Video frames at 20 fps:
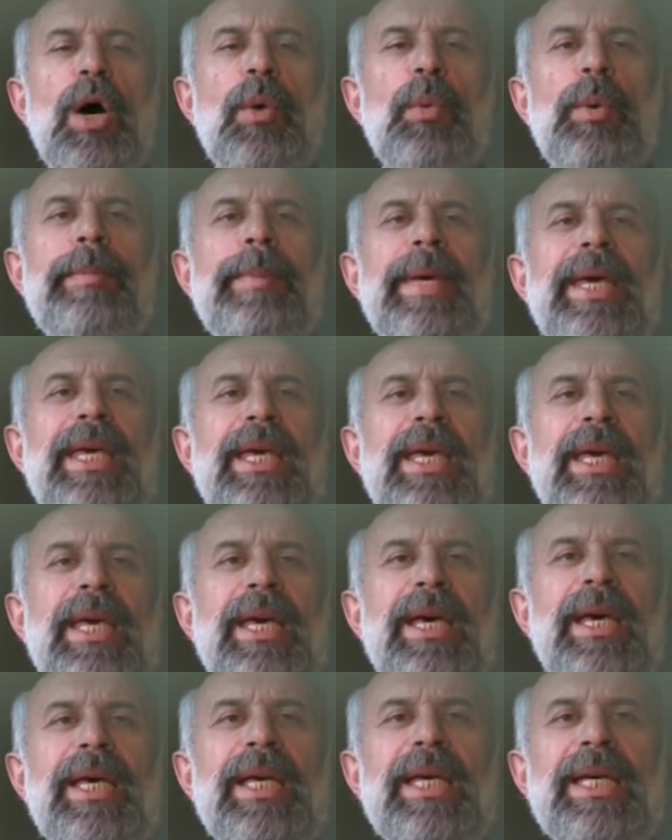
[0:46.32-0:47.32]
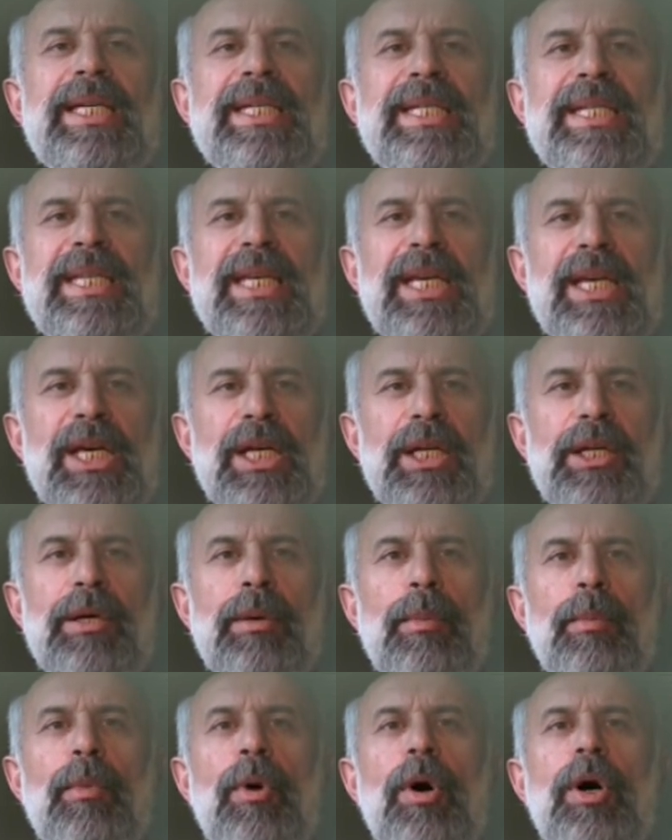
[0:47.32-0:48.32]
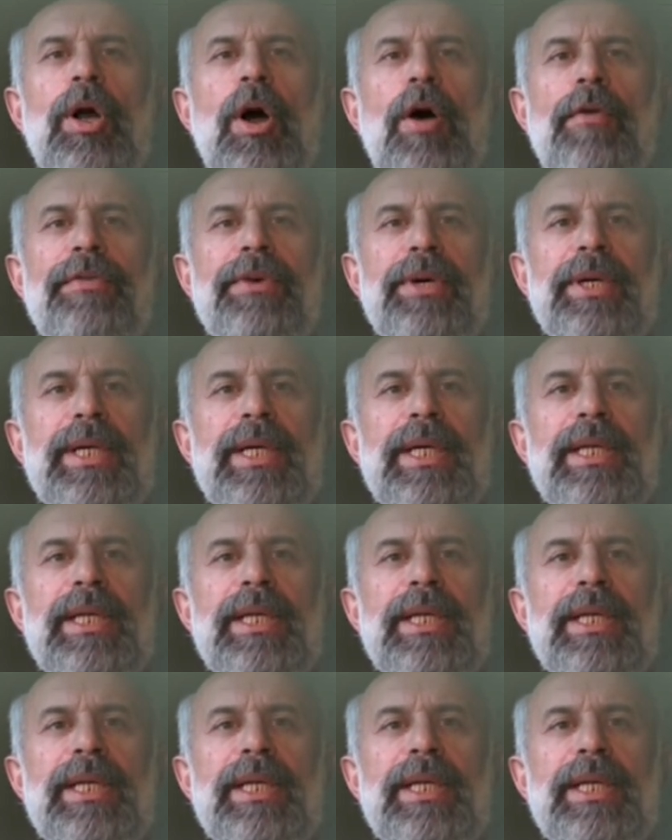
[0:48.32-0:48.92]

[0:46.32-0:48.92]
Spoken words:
We may hear exceed more often